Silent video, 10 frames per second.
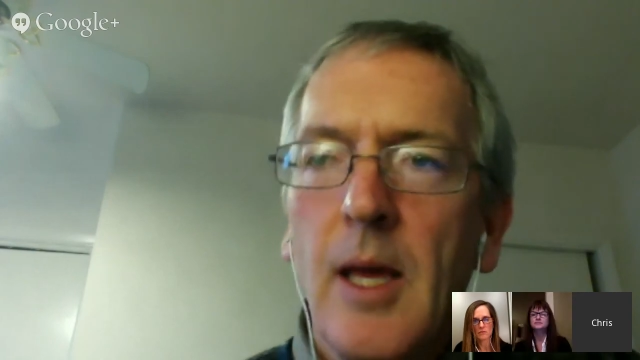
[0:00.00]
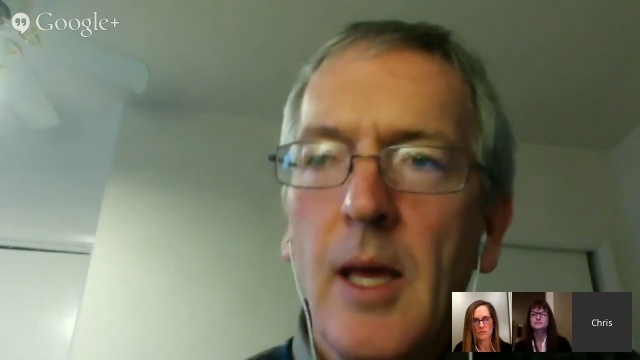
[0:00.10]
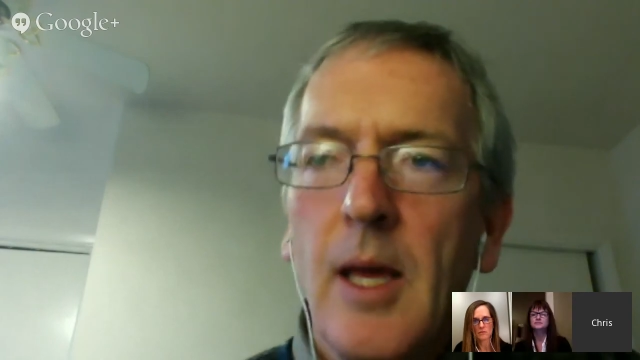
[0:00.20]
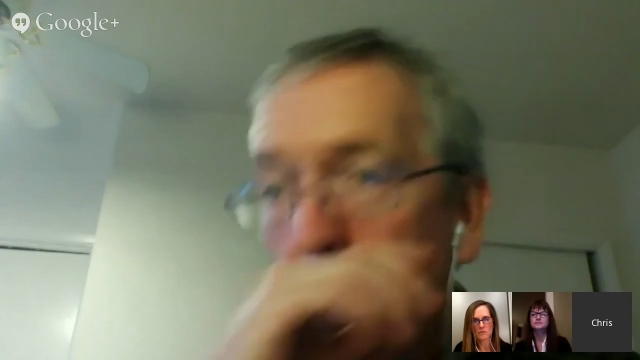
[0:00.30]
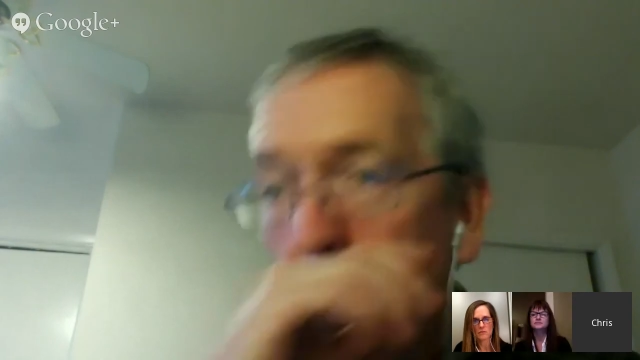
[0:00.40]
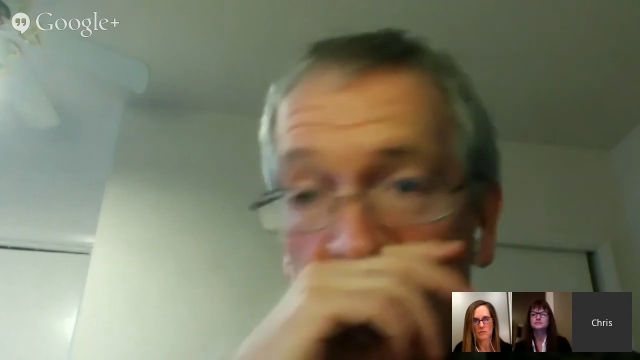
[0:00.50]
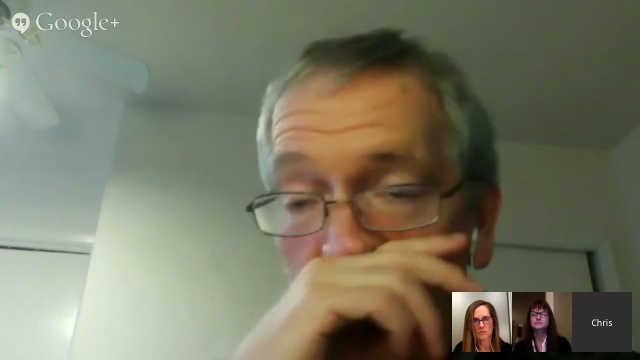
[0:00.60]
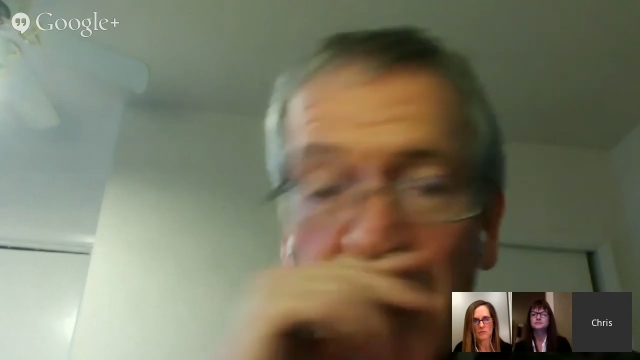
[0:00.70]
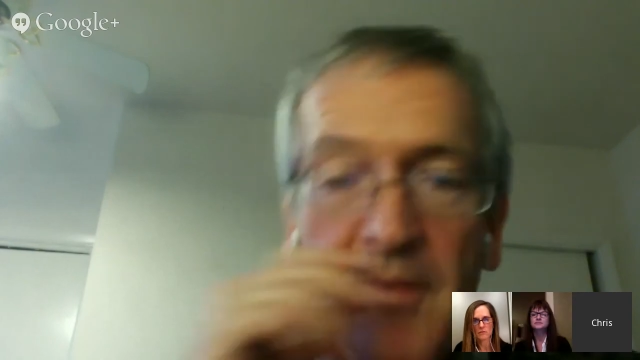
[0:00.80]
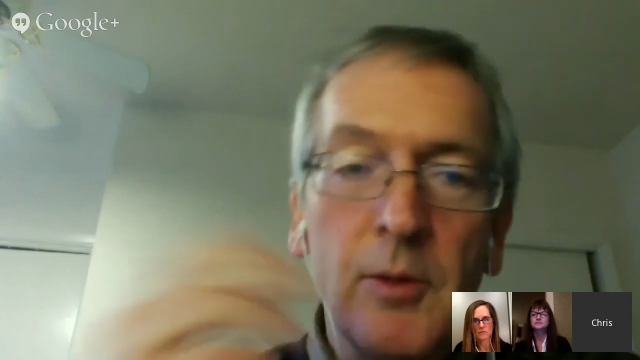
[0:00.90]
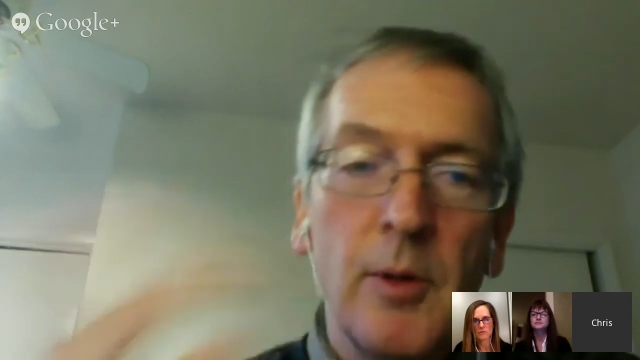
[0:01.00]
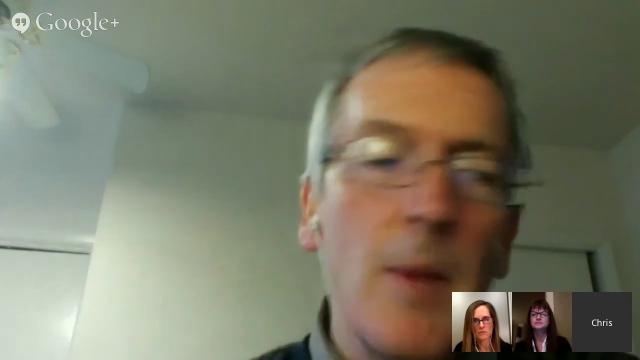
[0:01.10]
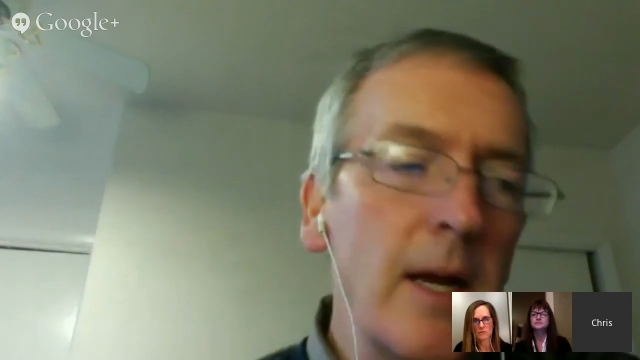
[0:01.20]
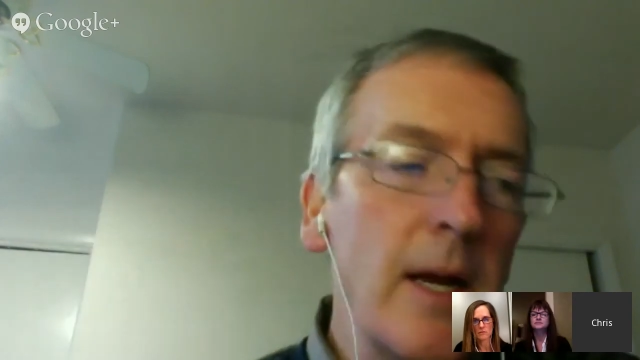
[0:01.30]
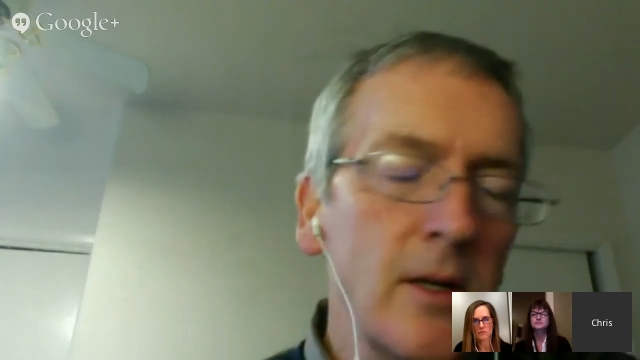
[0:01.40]
But, we have to
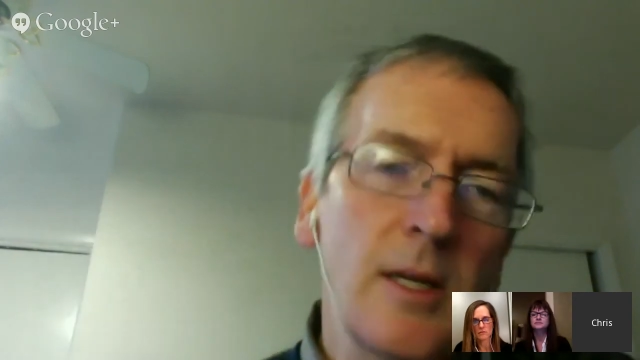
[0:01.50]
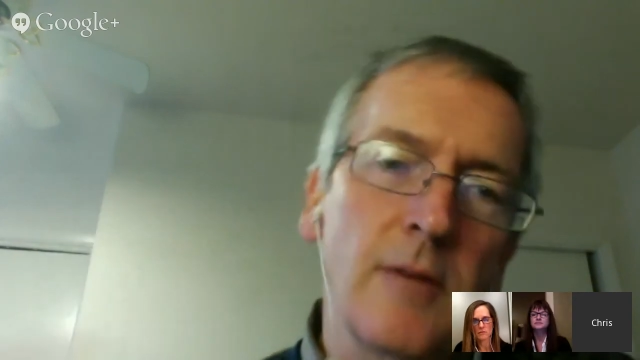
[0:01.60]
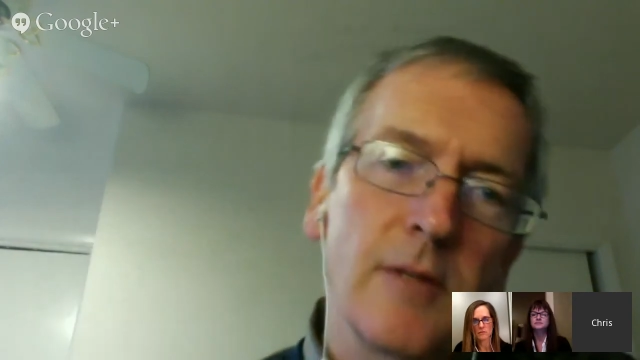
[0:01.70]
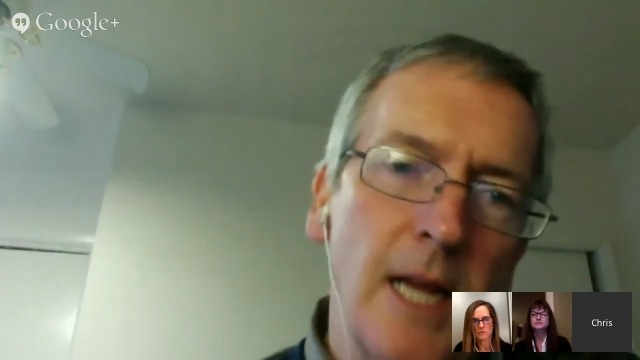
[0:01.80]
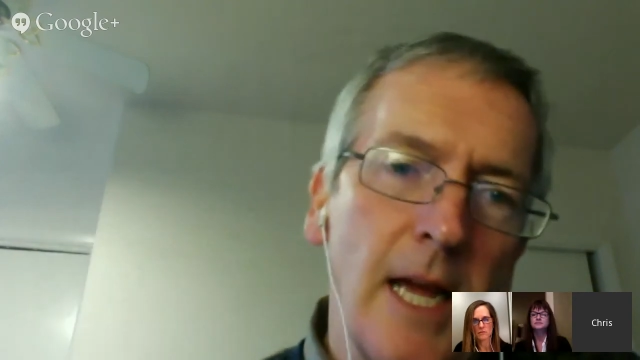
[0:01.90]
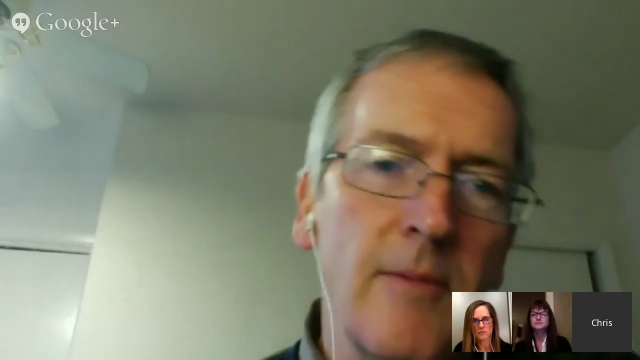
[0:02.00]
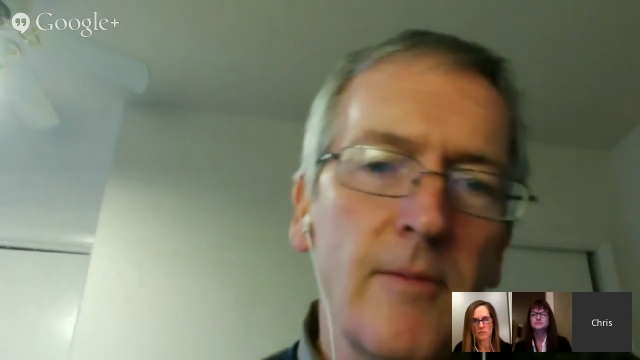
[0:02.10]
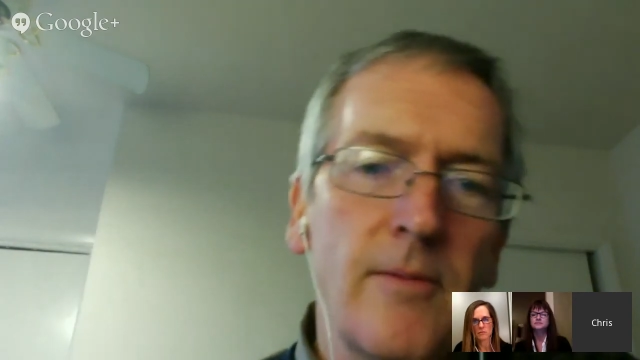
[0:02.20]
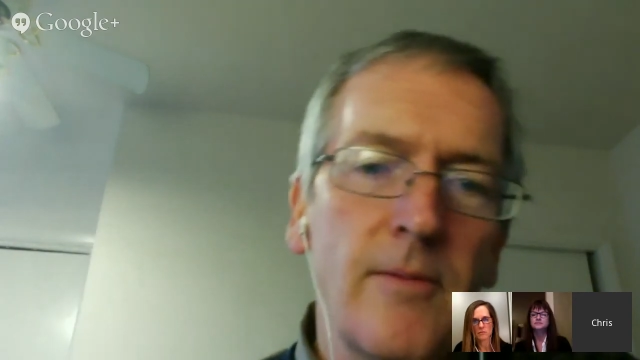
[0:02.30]
remind ourselves, and I